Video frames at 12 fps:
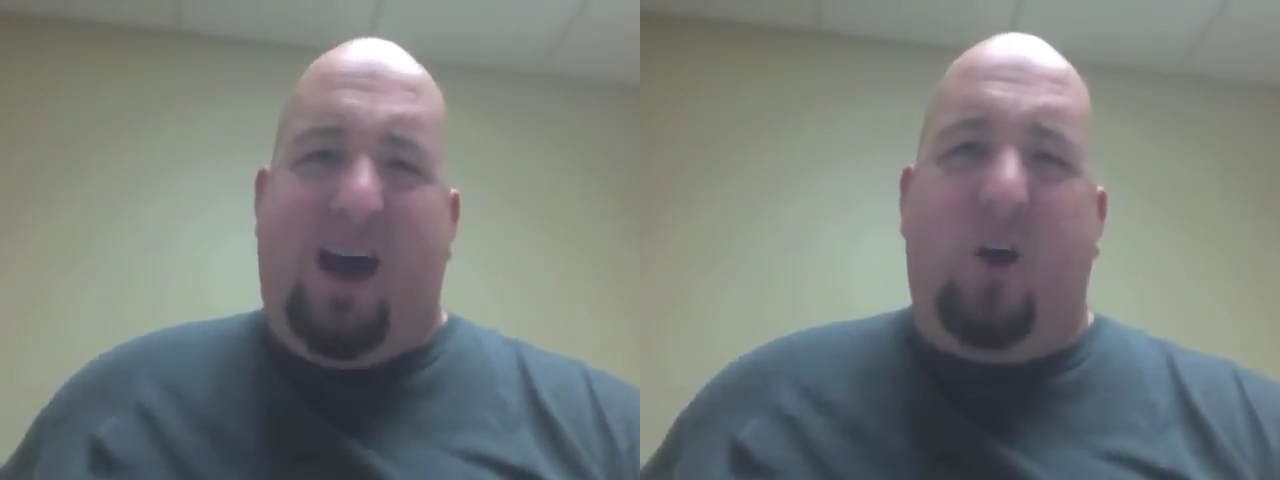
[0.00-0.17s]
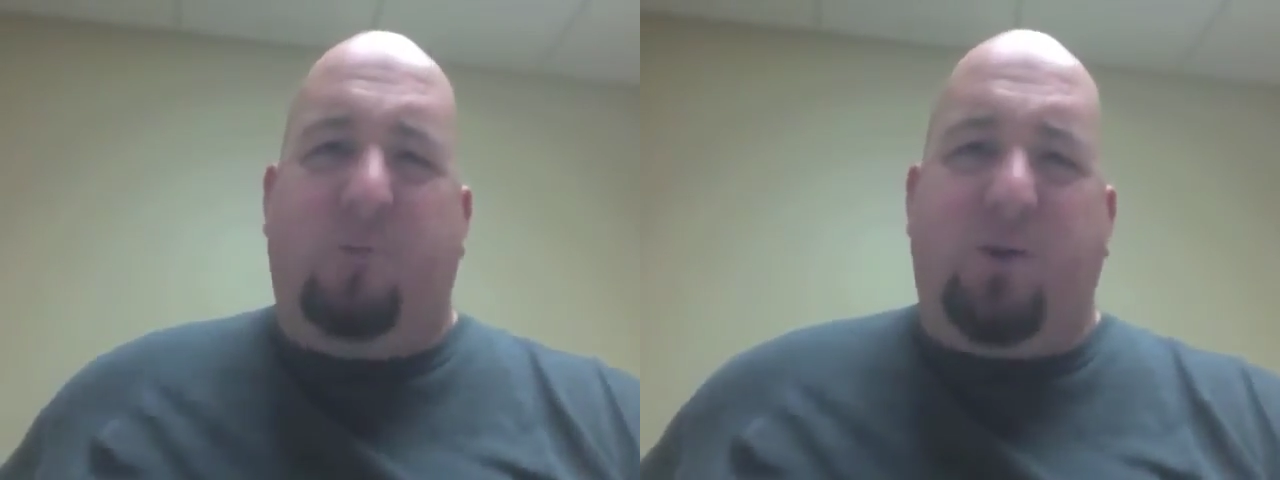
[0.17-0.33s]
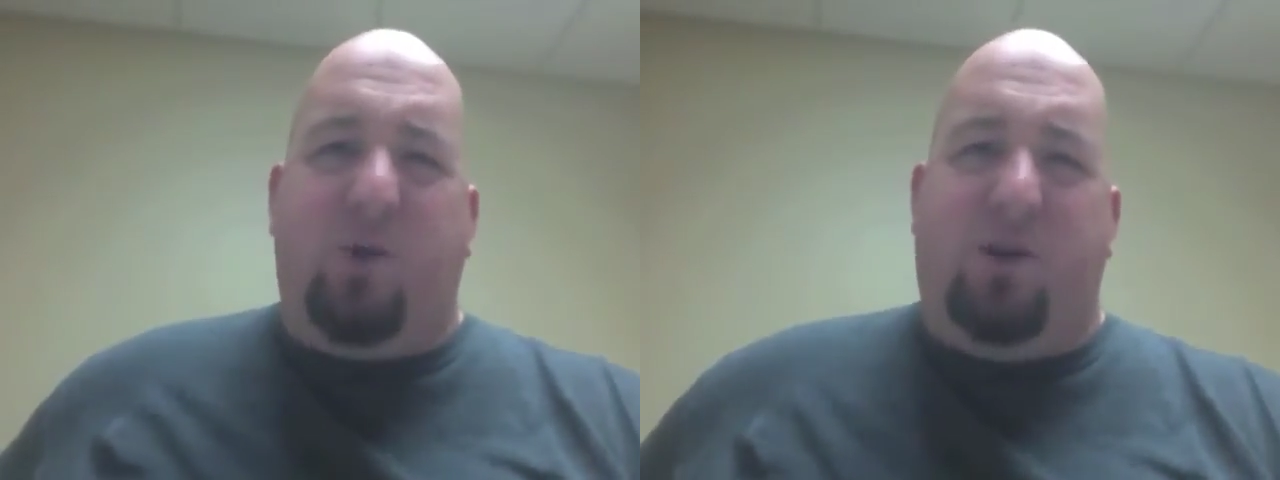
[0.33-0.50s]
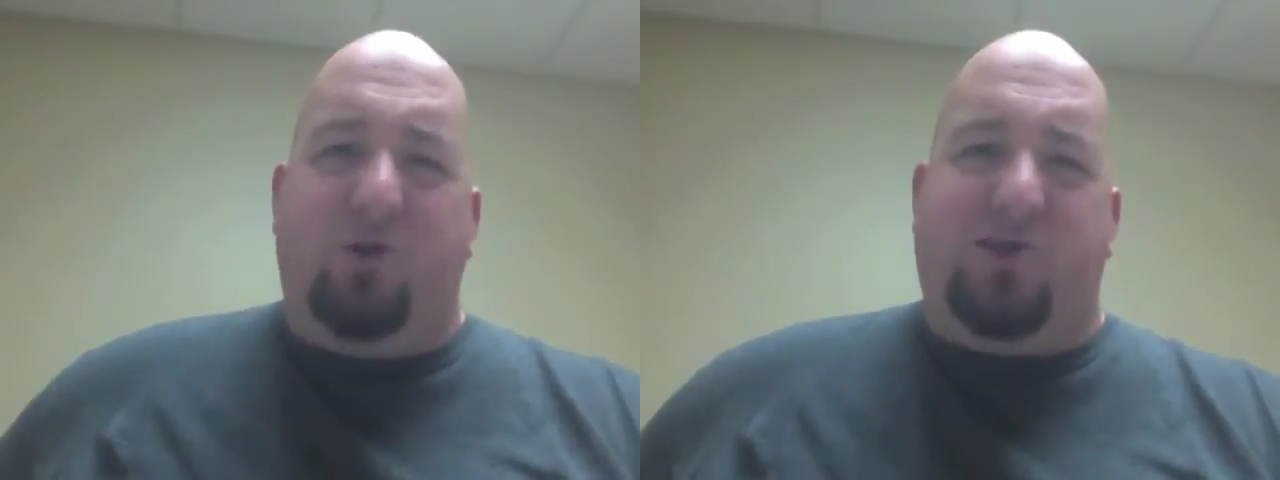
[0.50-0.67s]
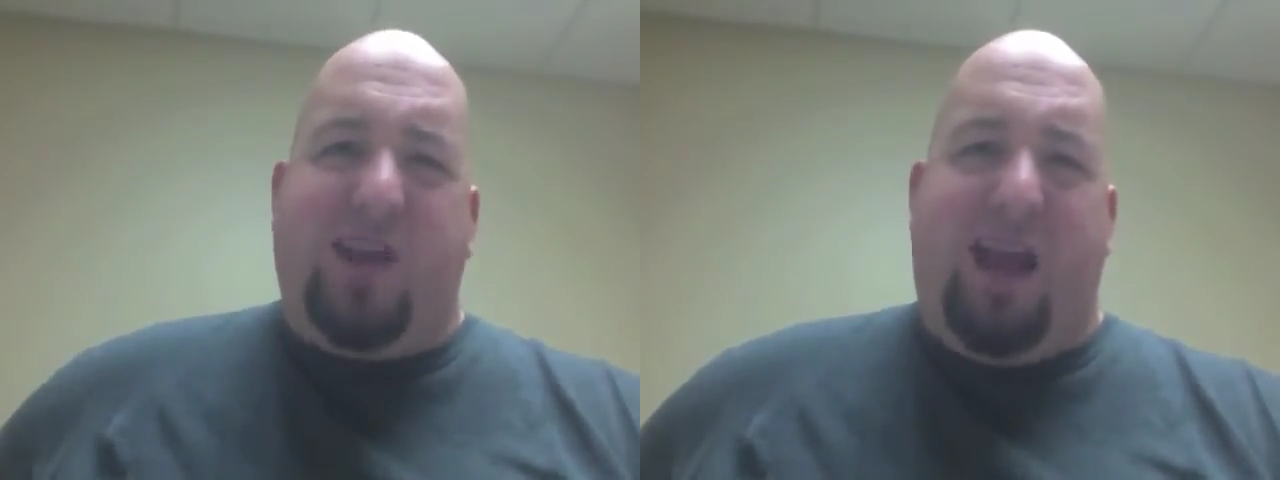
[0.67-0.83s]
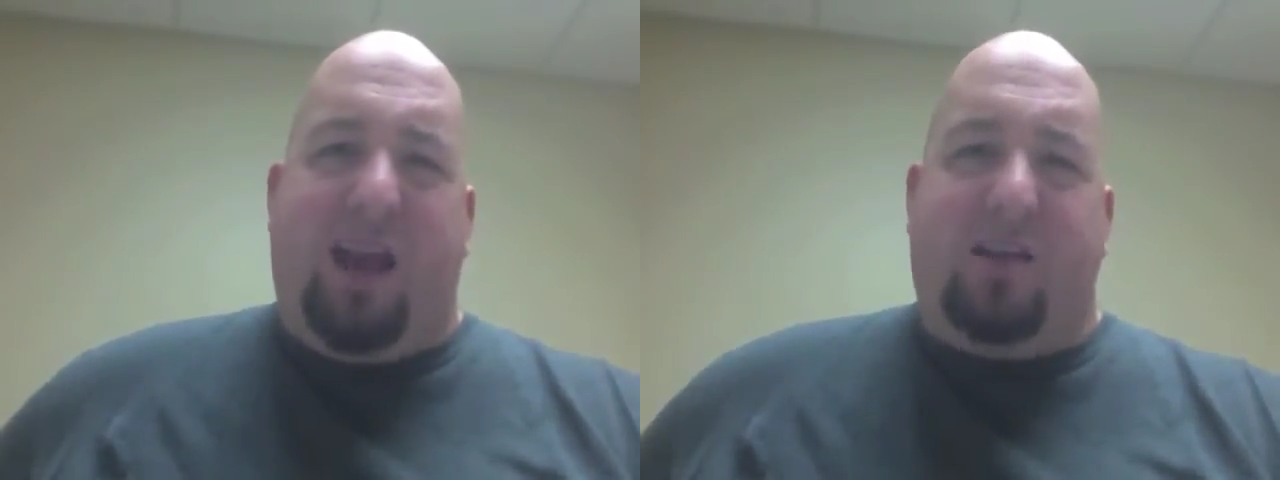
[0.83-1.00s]
I hope you
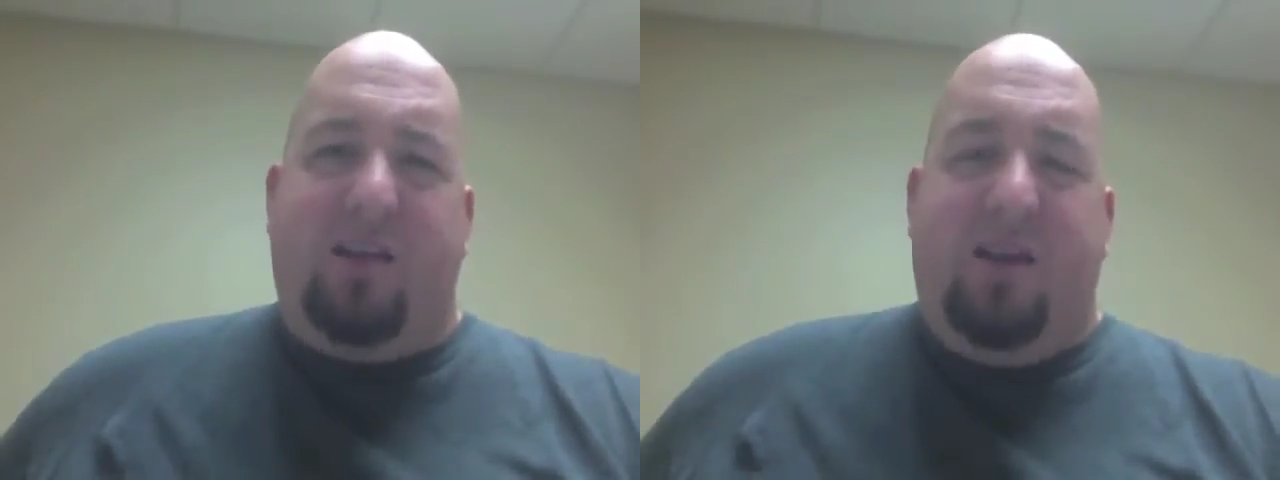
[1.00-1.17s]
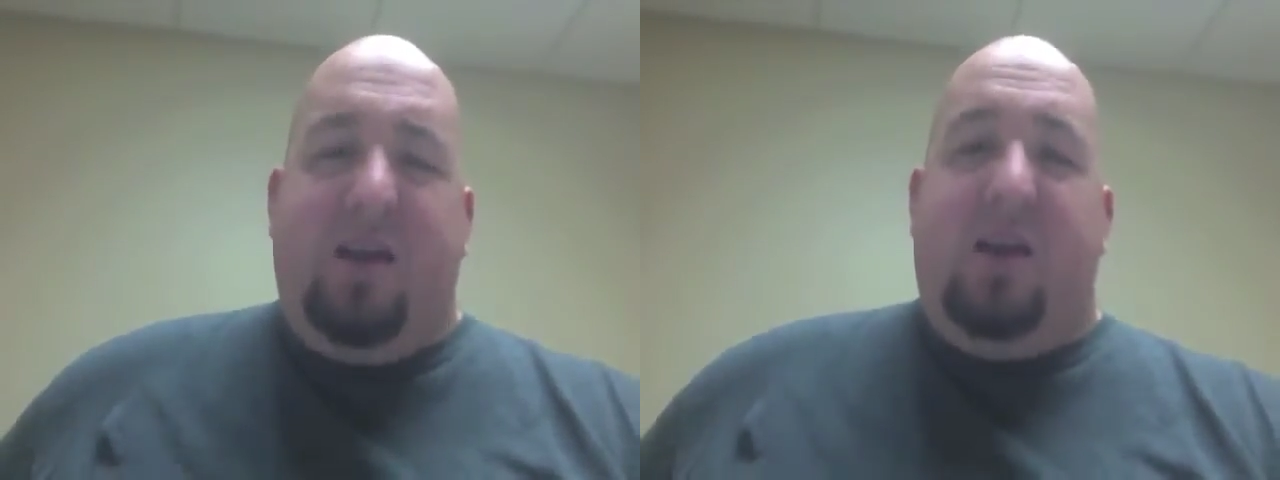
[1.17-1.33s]
understand.